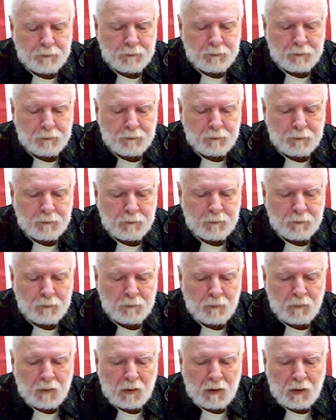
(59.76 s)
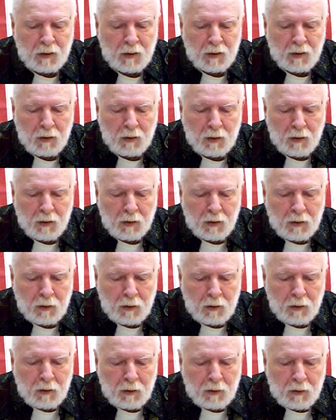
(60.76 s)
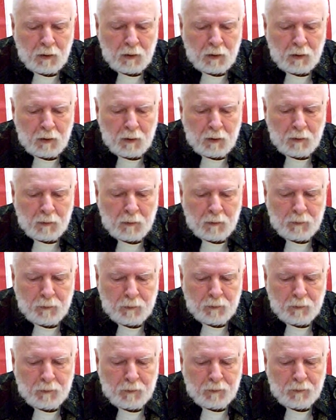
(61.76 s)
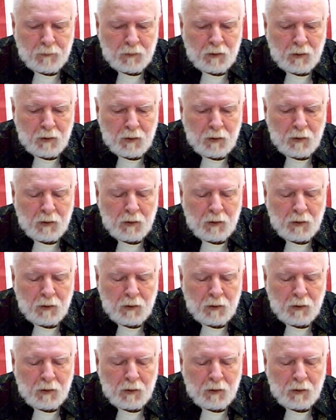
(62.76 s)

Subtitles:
No one is speaking in this clip.